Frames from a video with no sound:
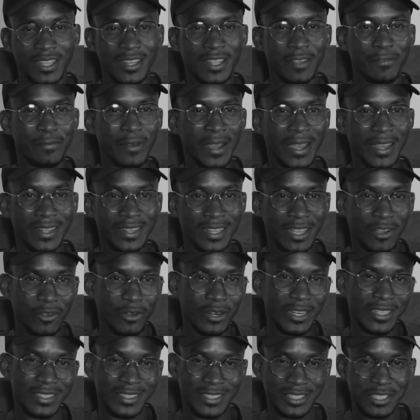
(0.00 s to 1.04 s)
They call
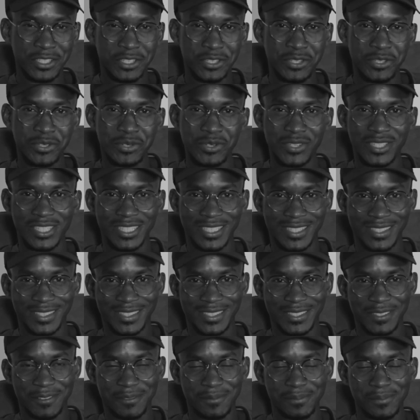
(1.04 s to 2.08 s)
it new
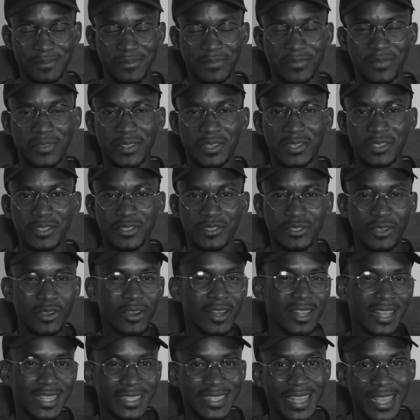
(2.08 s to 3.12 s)
cheese. So
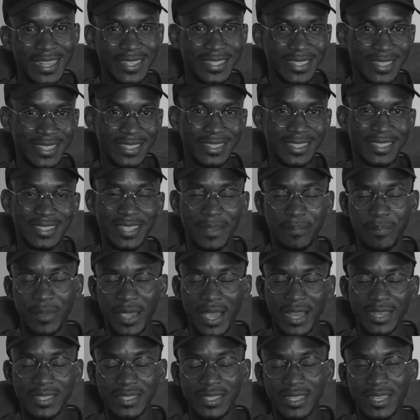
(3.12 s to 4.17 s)
the day it
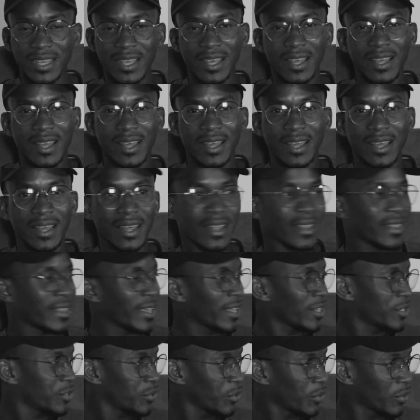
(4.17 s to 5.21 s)
disappeared,
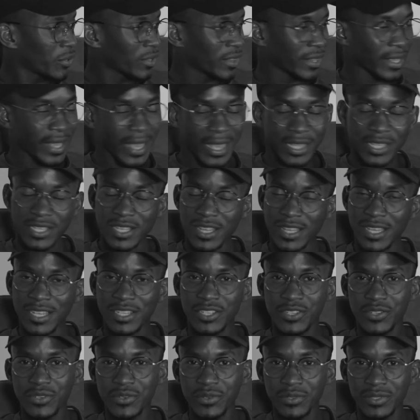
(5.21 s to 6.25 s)
they took their
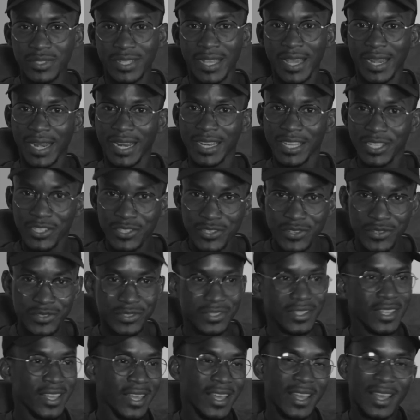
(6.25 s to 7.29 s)
shoes, their running
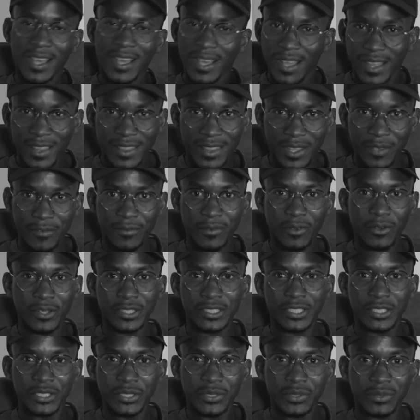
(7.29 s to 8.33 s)
shoes, they
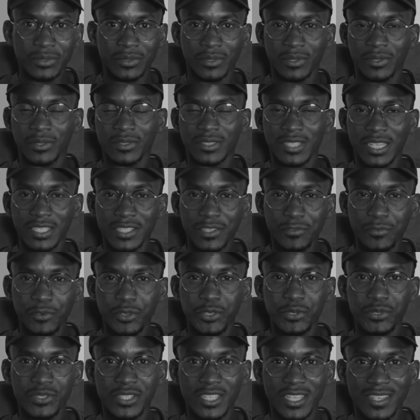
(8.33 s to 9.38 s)
continued searching for
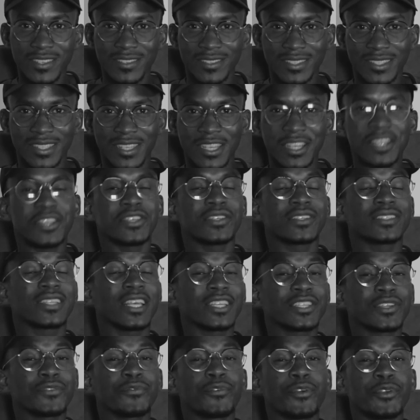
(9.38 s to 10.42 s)
new cheese,
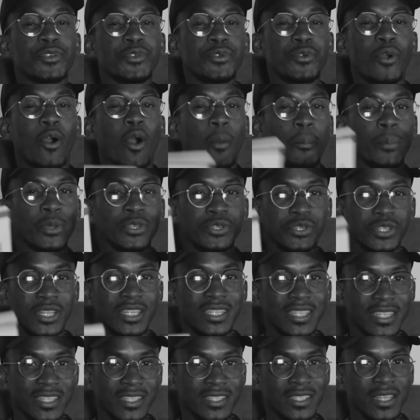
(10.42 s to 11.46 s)
searching for new
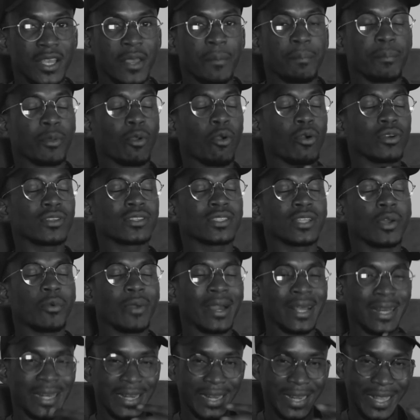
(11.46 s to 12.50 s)
opportunities, because they
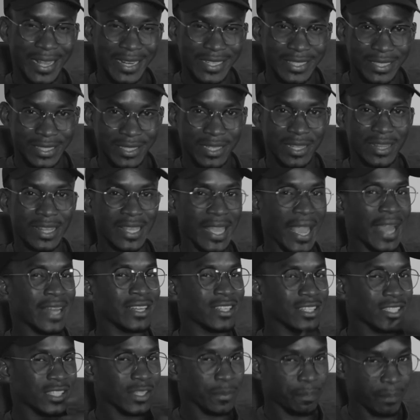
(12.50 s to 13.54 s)
were ready. They
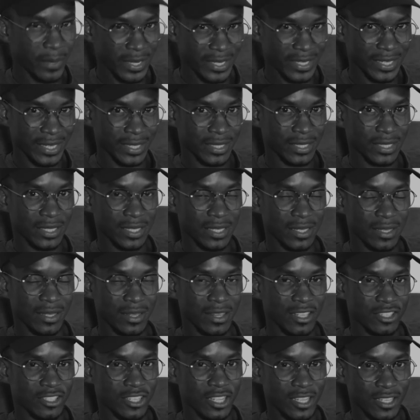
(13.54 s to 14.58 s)
anticipated
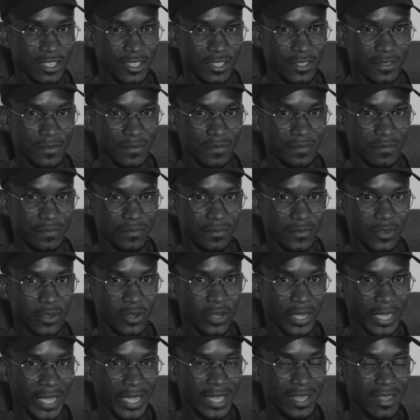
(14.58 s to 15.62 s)
the change.
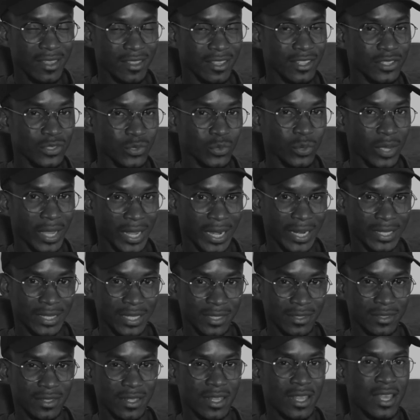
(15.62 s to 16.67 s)
Okay, these two
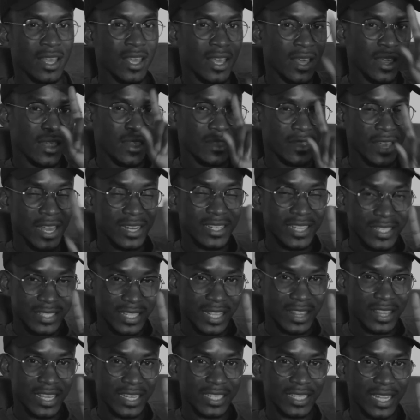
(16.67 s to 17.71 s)
characters. Then there's a
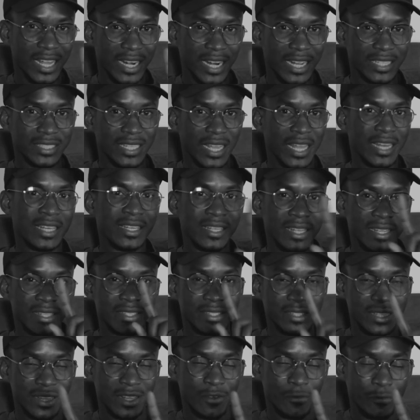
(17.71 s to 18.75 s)
third character and
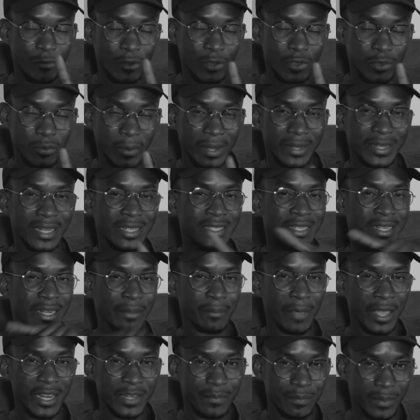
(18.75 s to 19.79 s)
there's the fourth one that
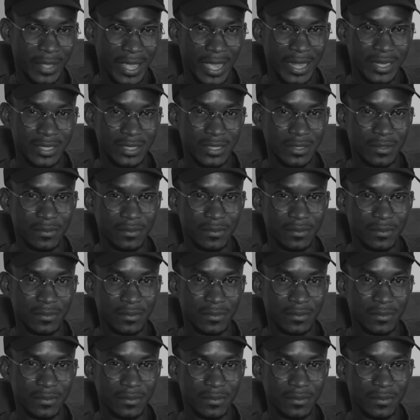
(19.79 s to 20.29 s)
remained behind.